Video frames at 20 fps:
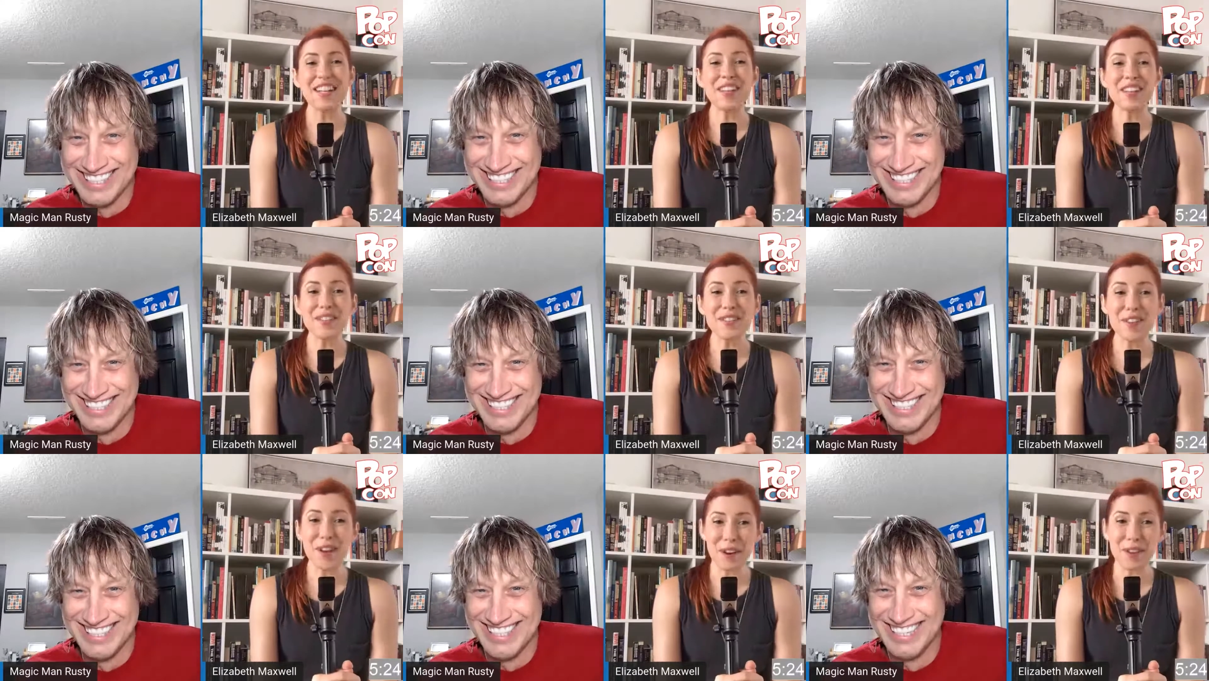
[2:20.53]

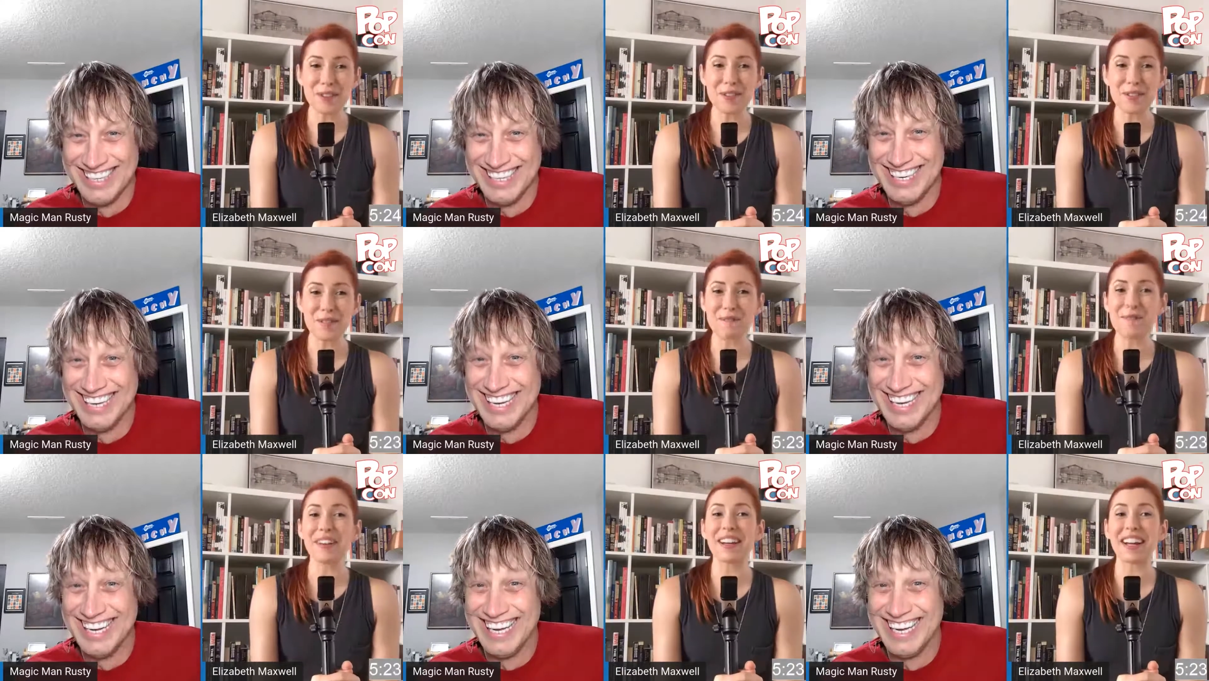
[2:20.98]

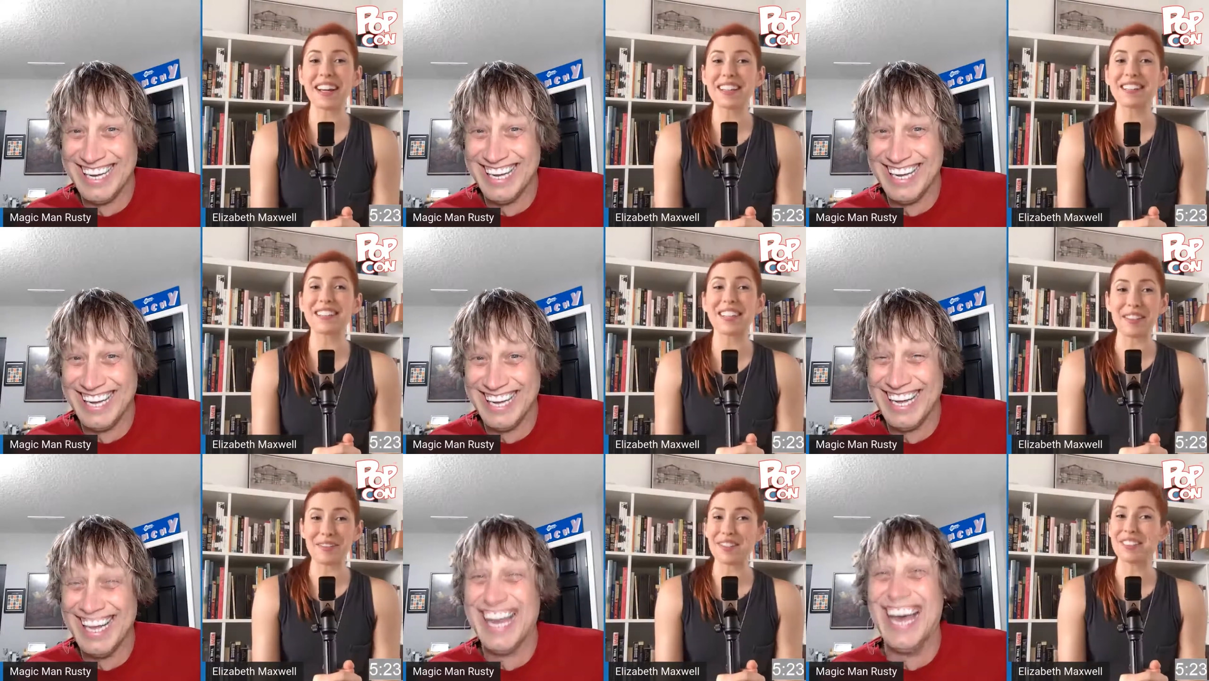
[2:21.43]
Speaker 1: No, but I
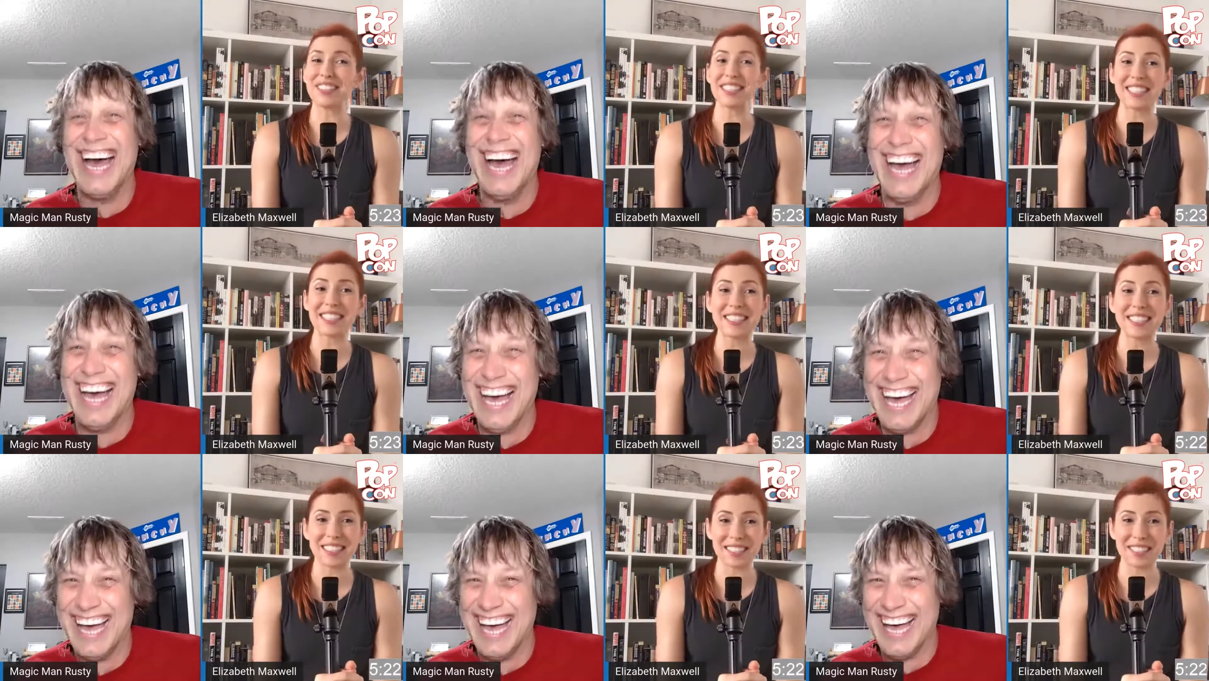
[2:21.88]
definitely
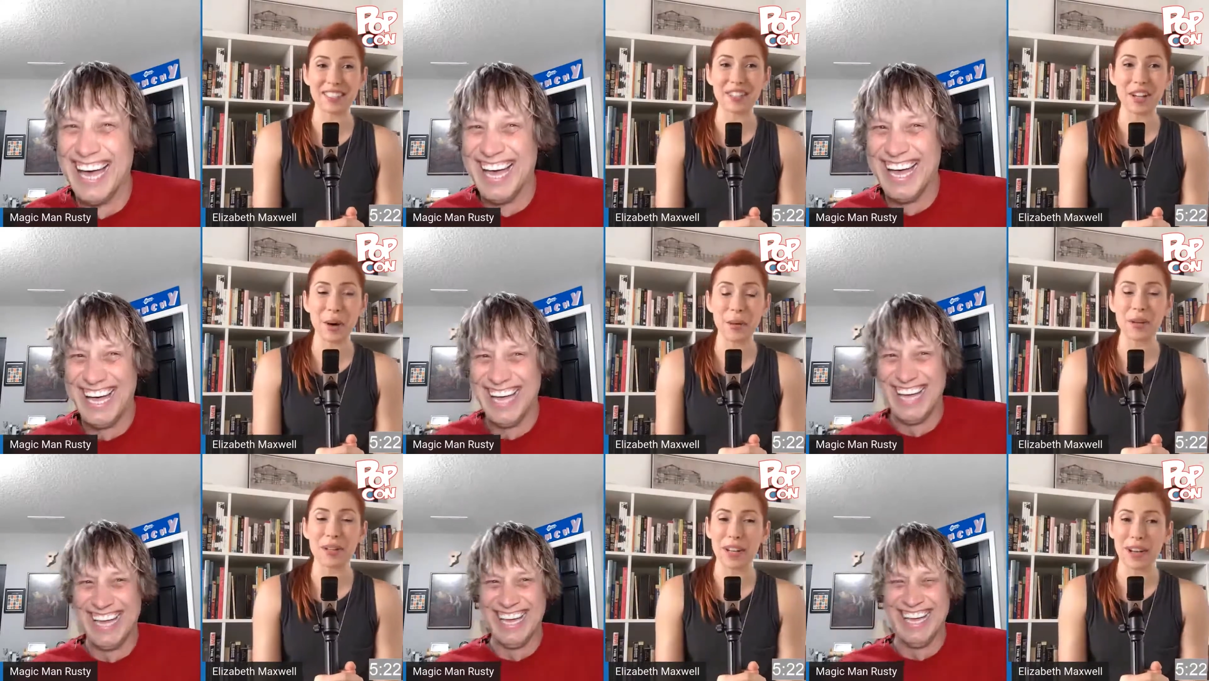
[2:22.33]
didn't
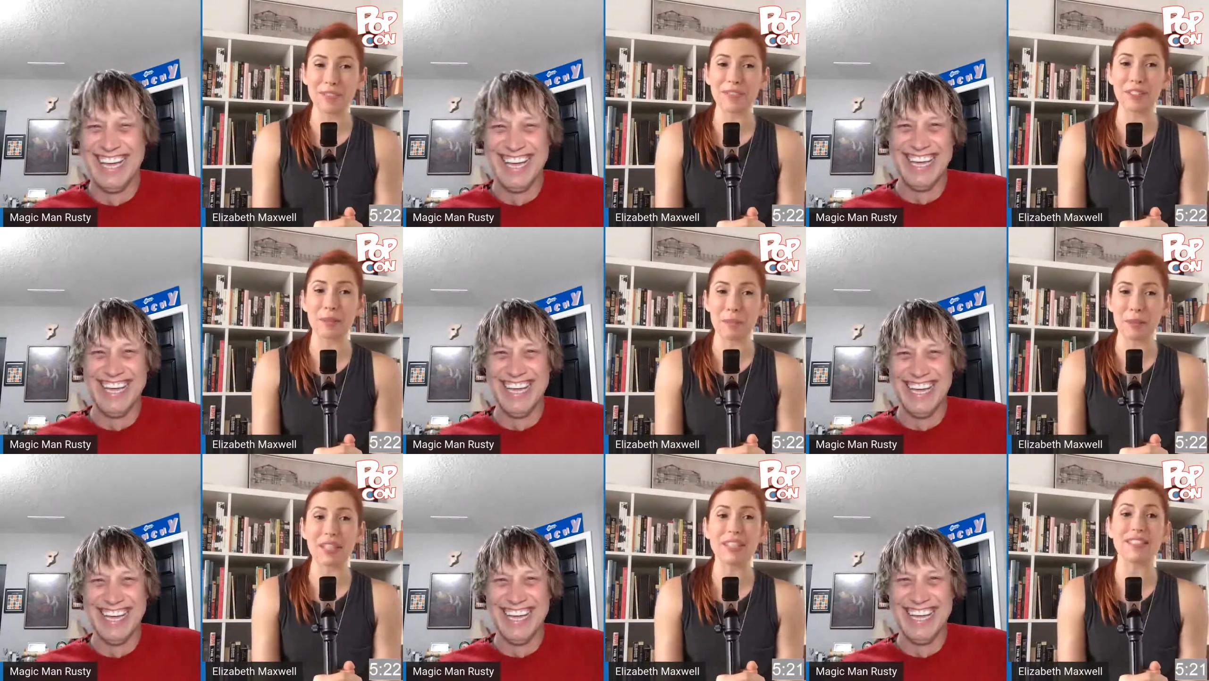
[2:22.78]
know enough to
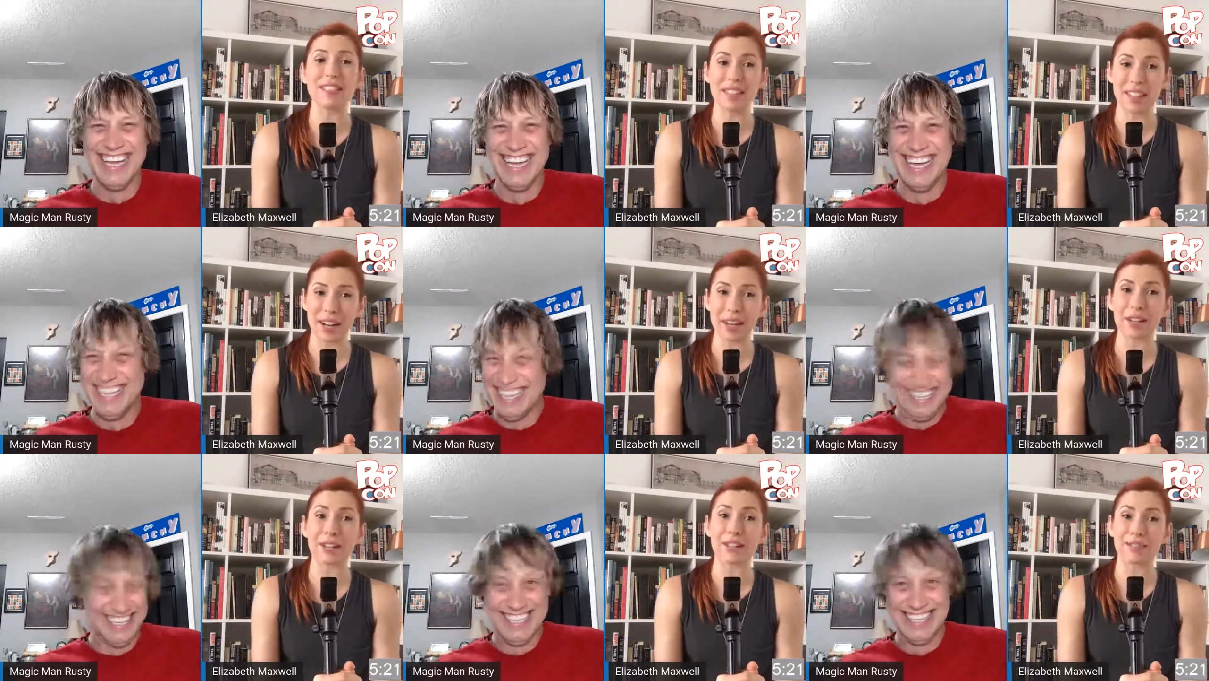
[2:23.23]
be as
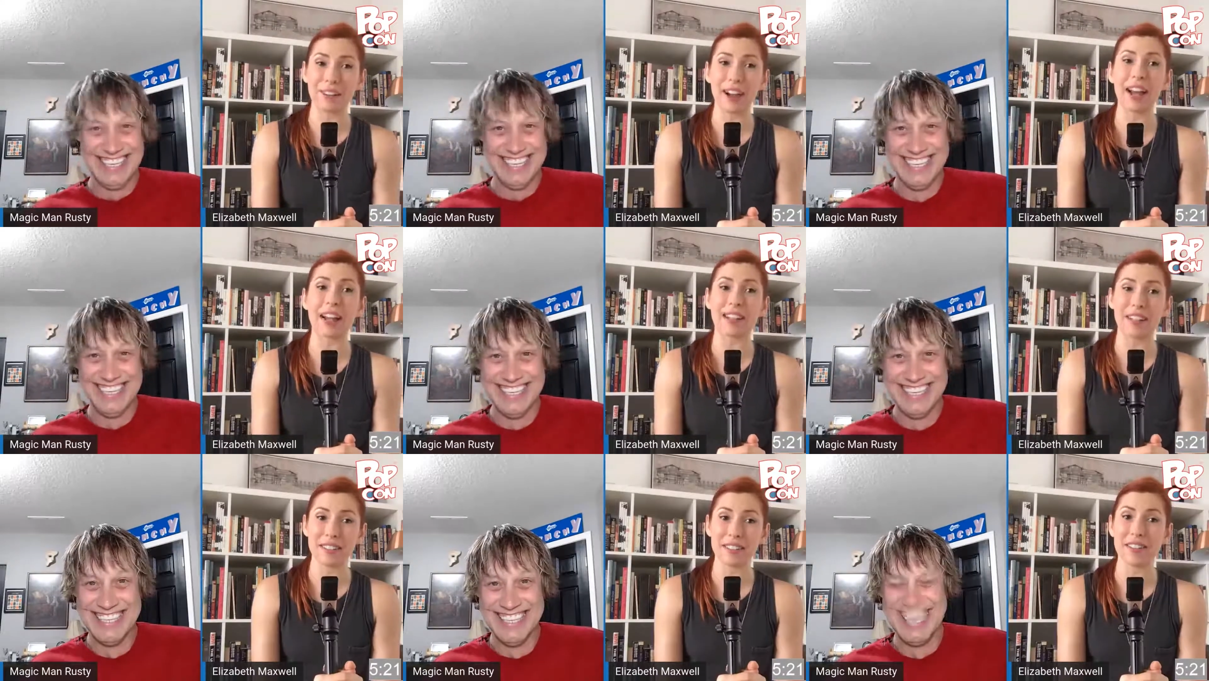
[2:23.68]

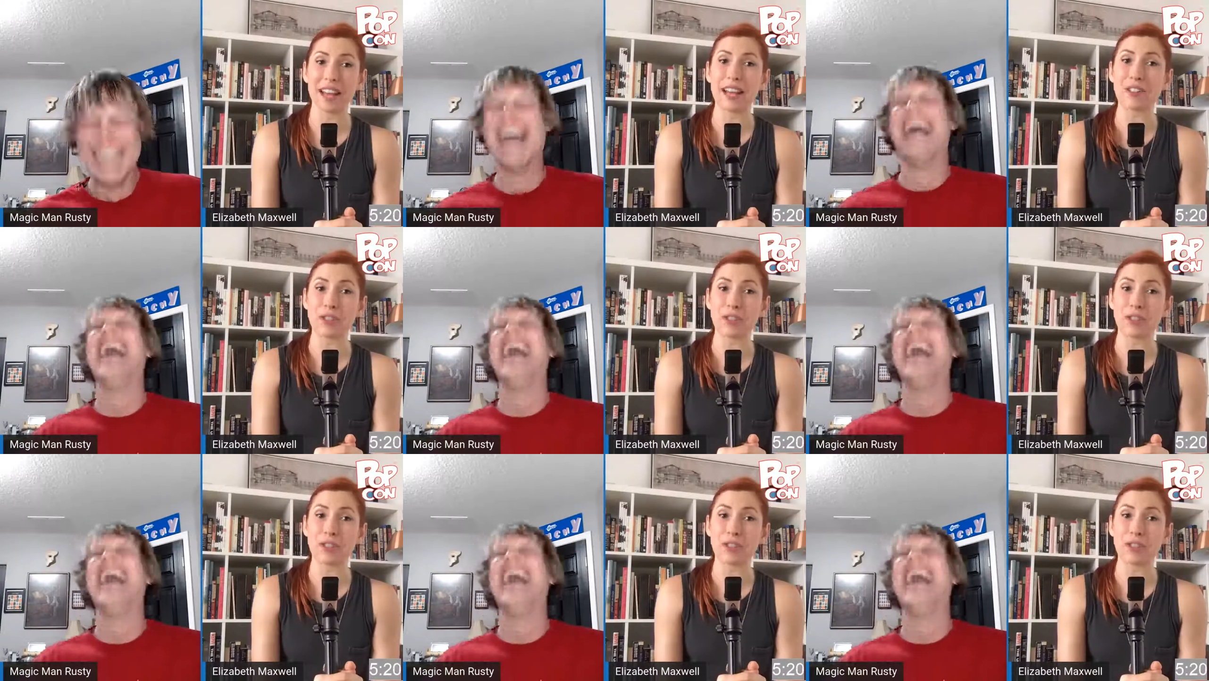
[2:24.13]
terrified as I